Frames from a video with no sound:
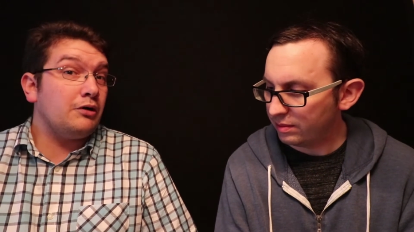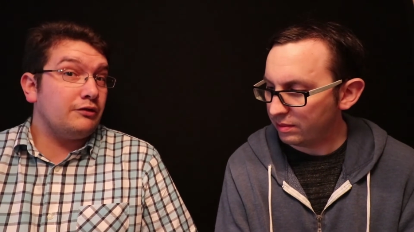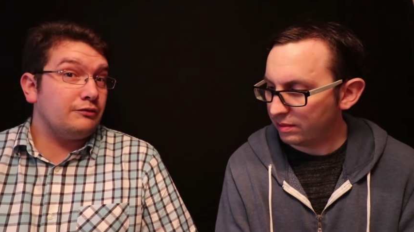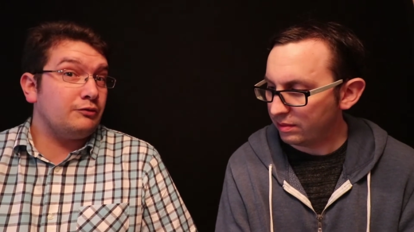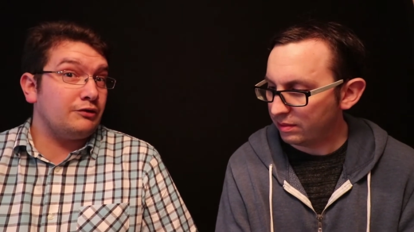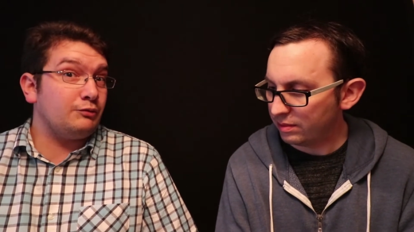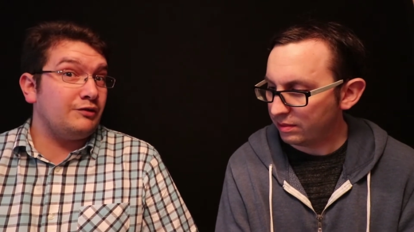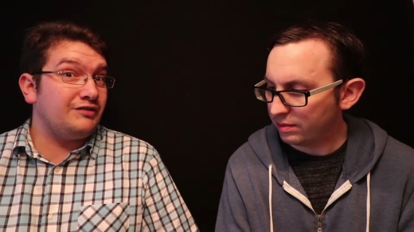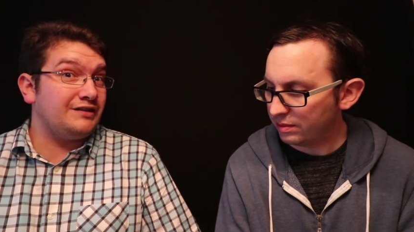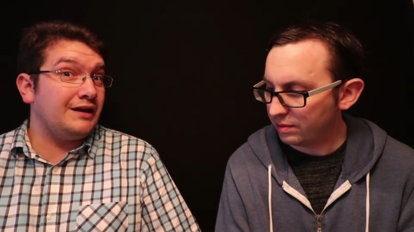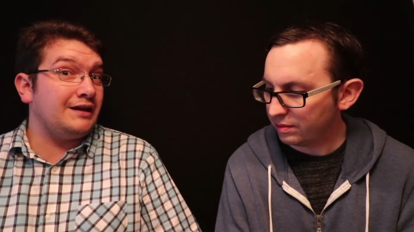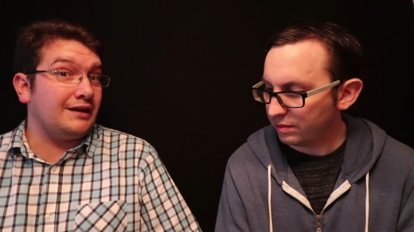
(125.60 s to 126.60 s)
Speaker 1: what what we've
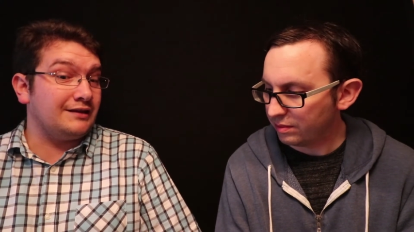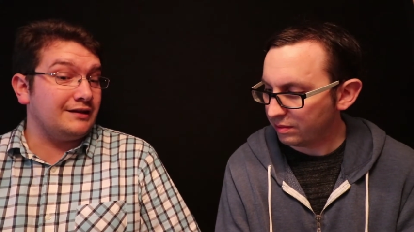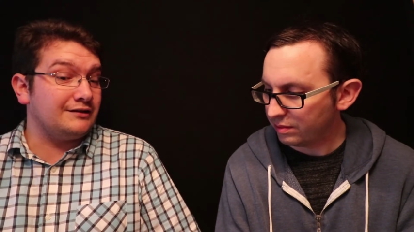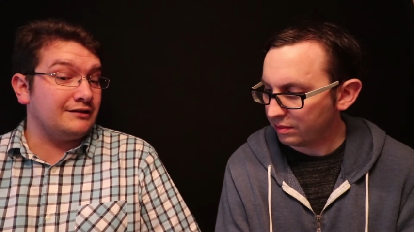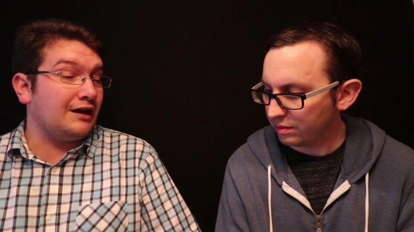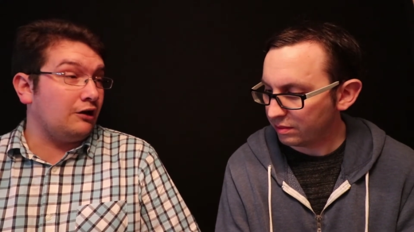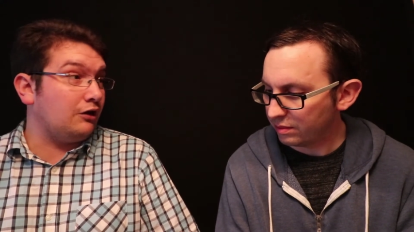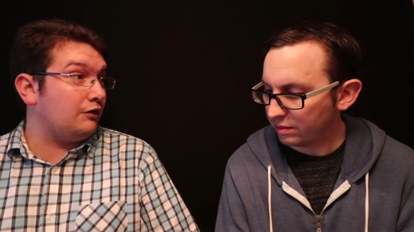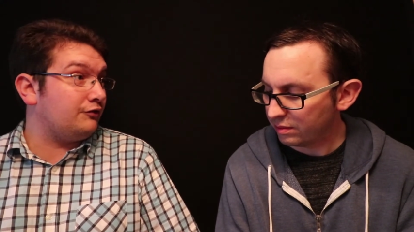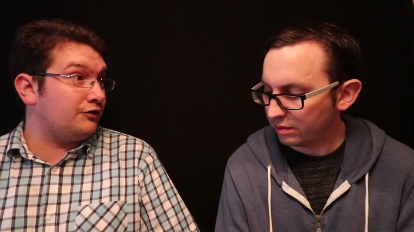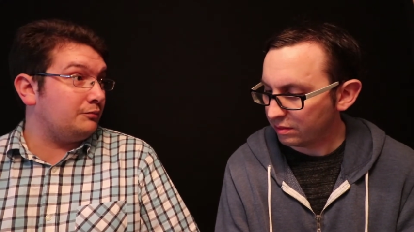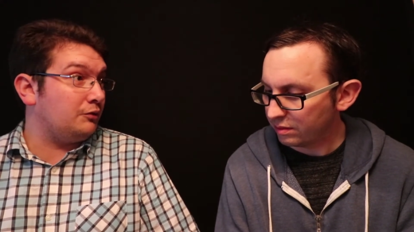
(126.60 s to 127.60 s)
seen, I think it's going to get a lot
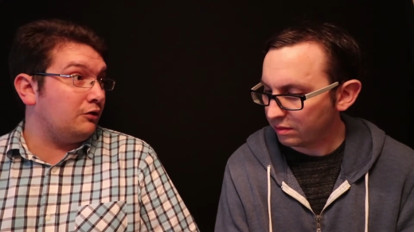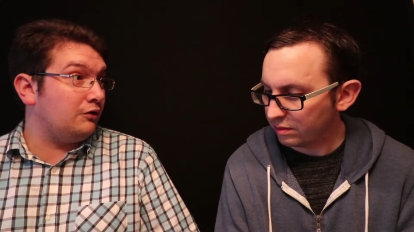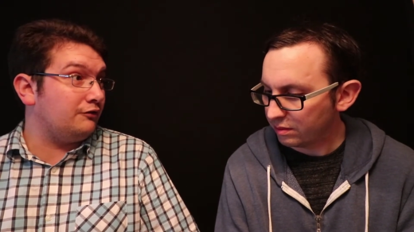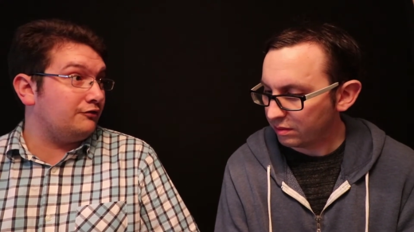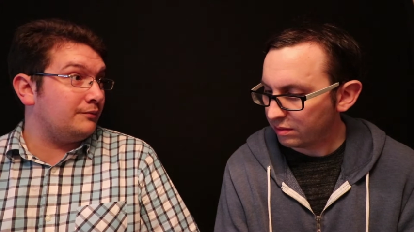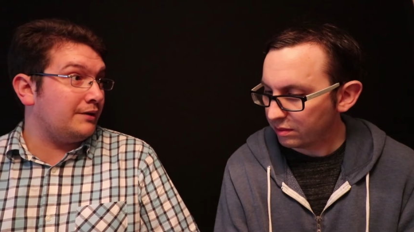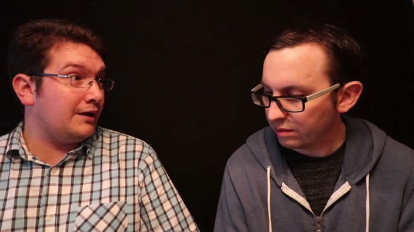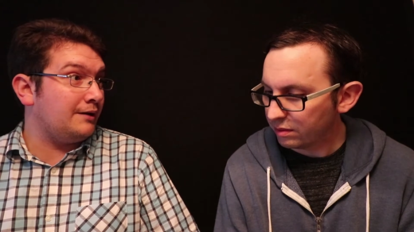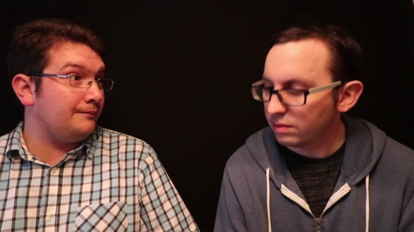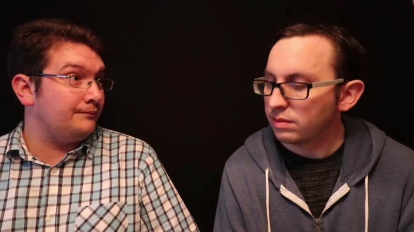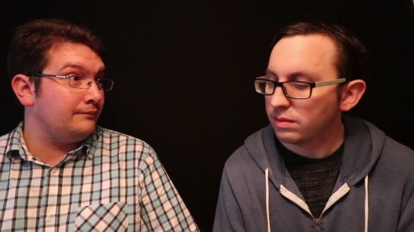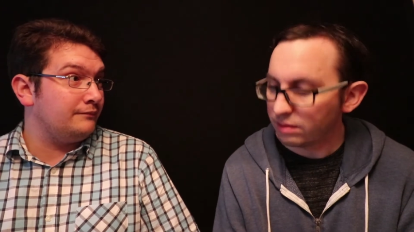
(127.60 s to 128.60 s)
of support from
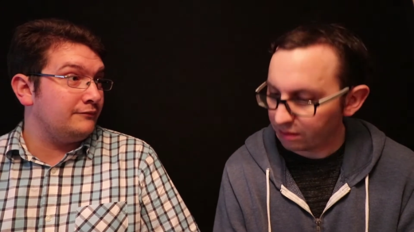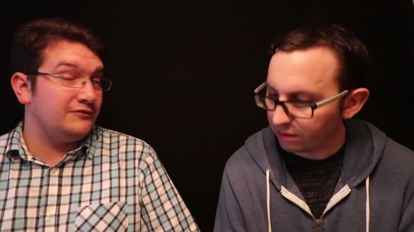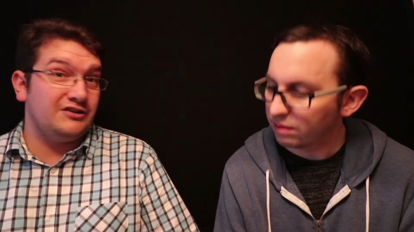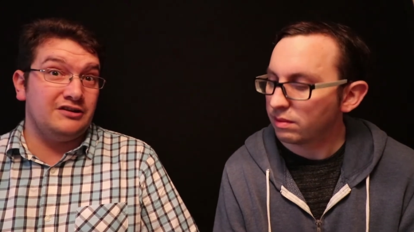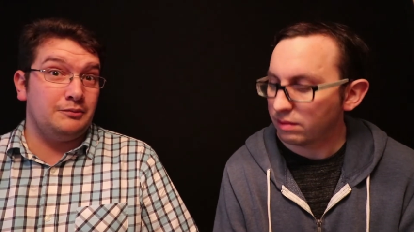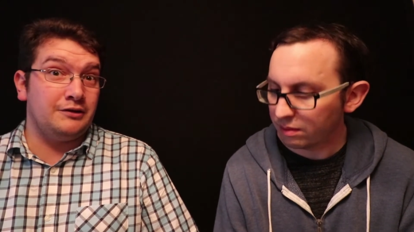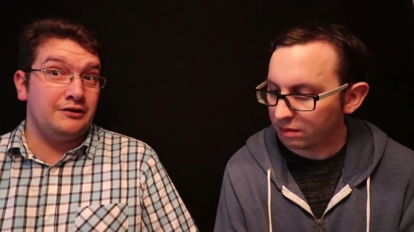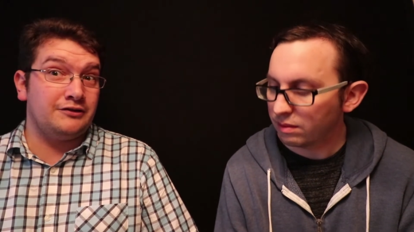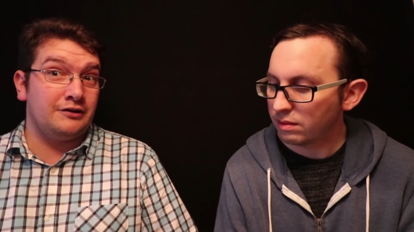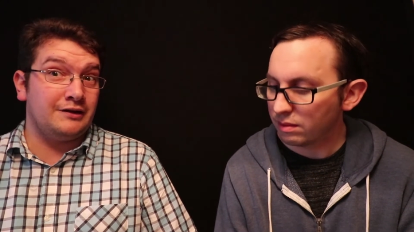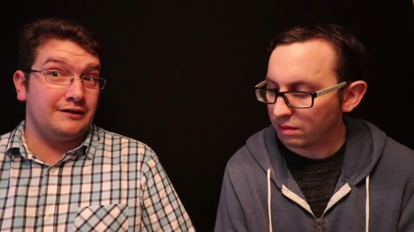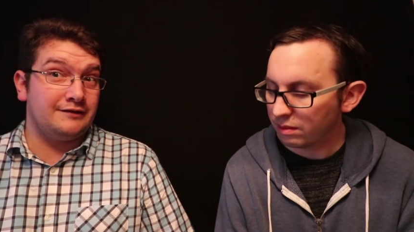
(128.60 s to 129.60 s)
um, GW.
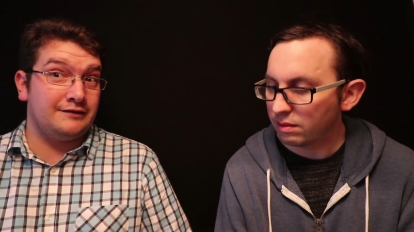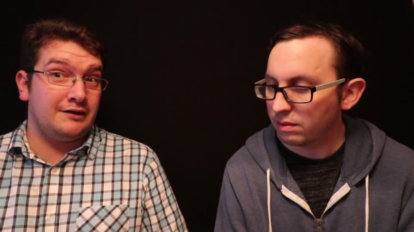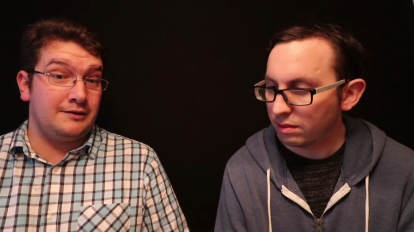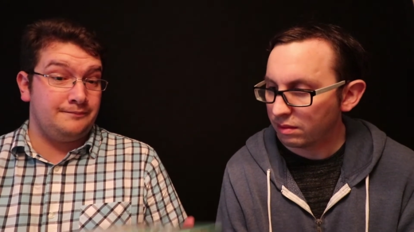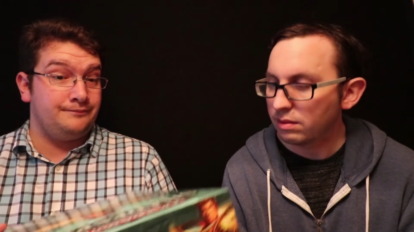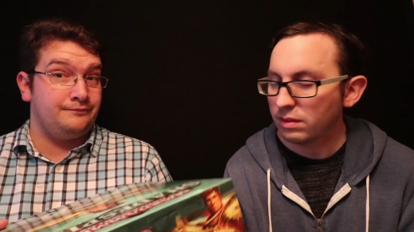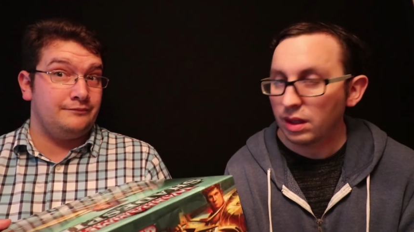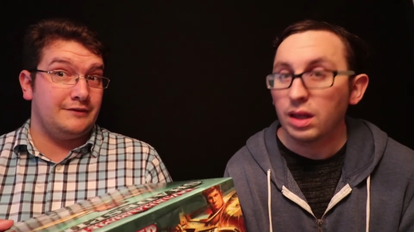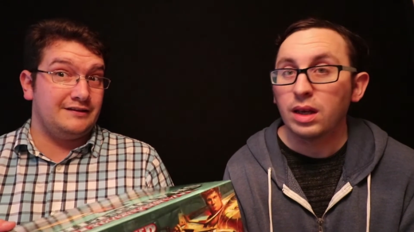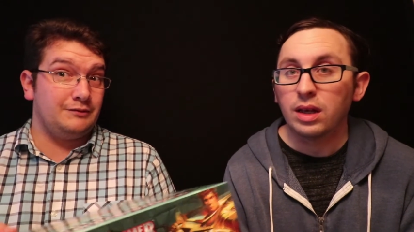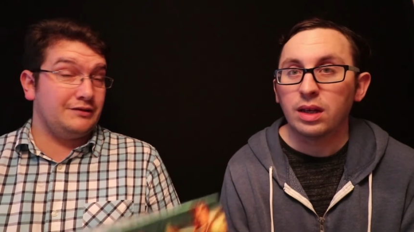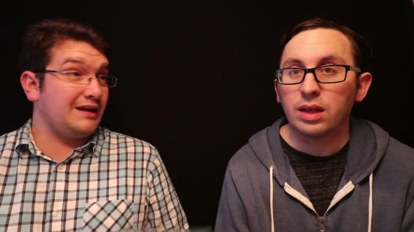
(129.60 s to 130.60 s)
So let's uh,
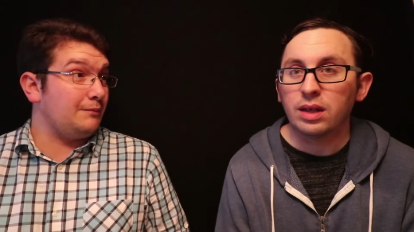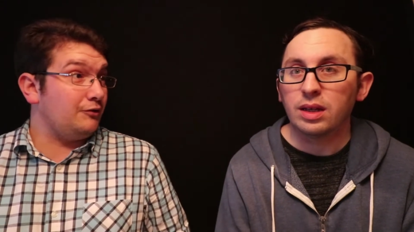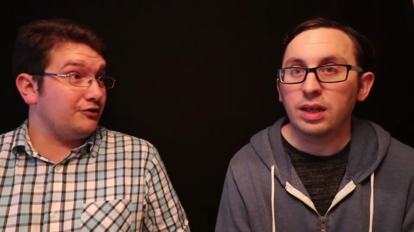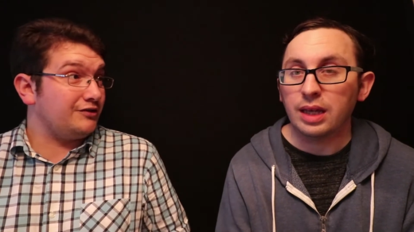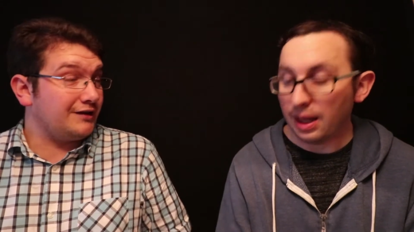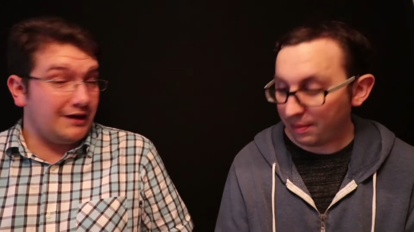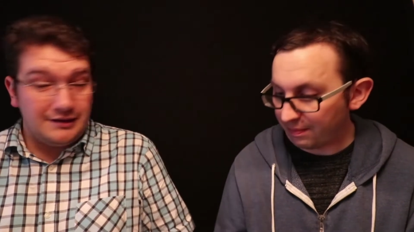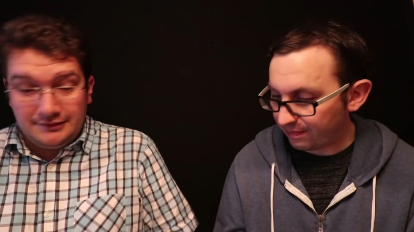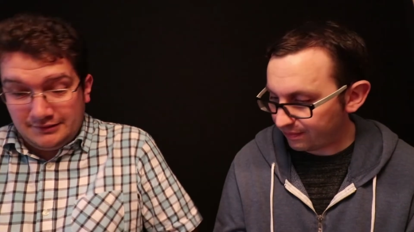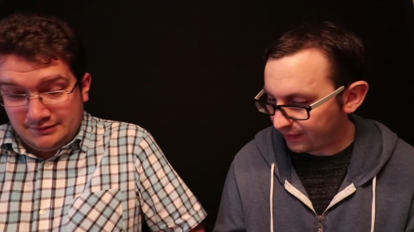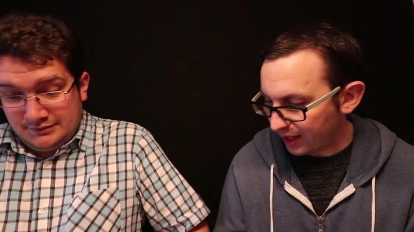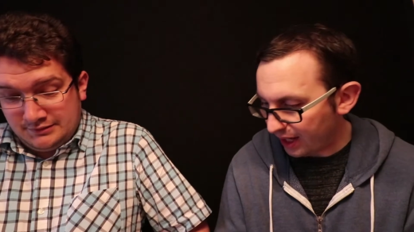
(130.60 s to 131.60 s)
let's see what the game looks yeah. like. Eh?
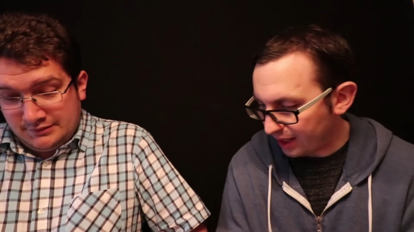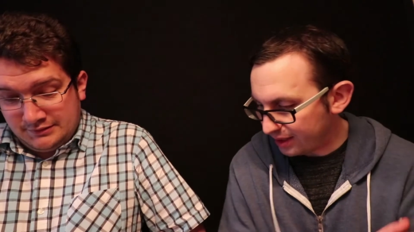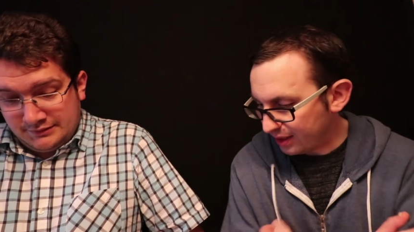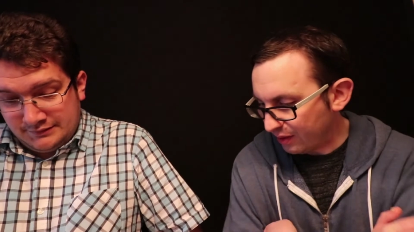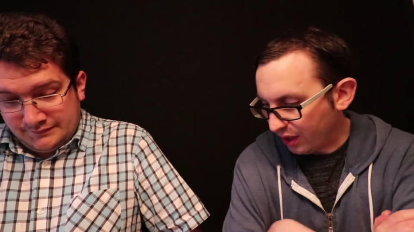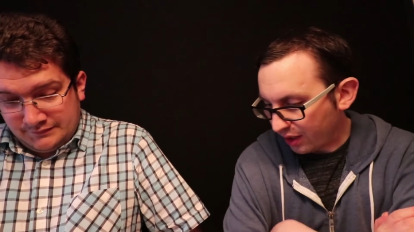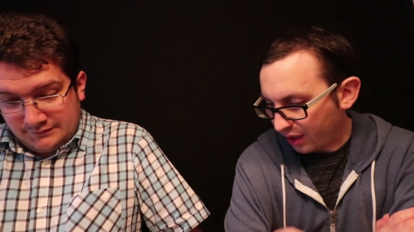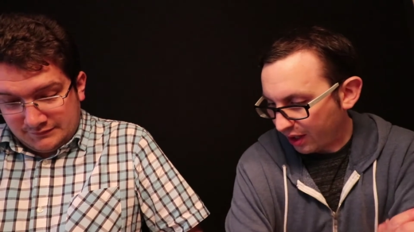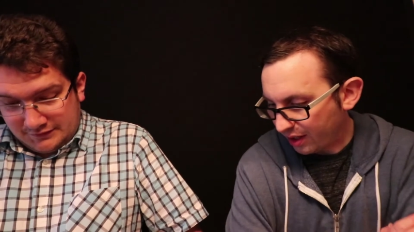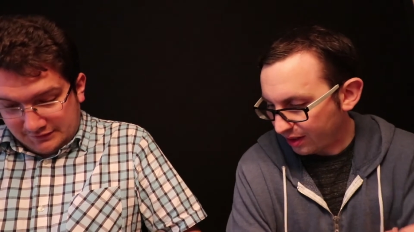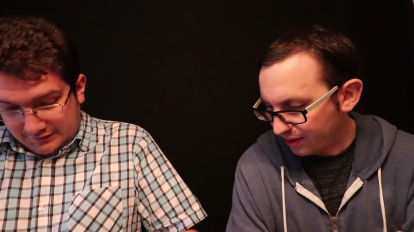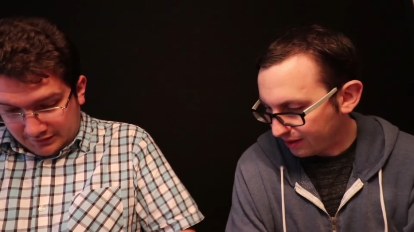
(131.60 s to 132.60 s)
Speaker 2: Yeah, let's have a look.
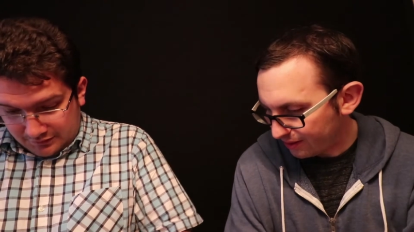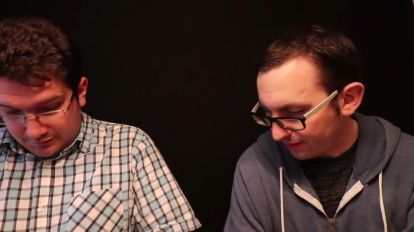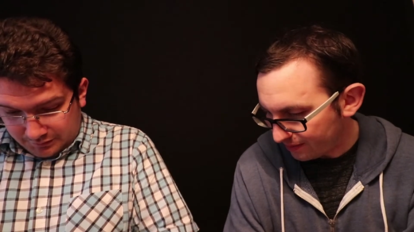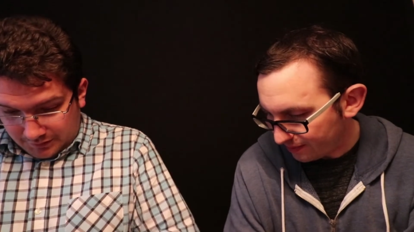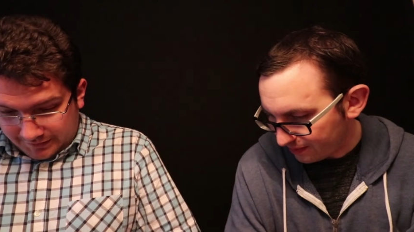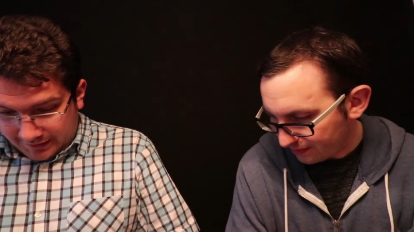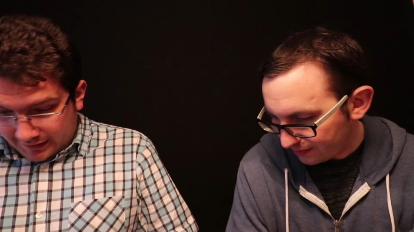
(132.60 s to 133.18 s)
So popping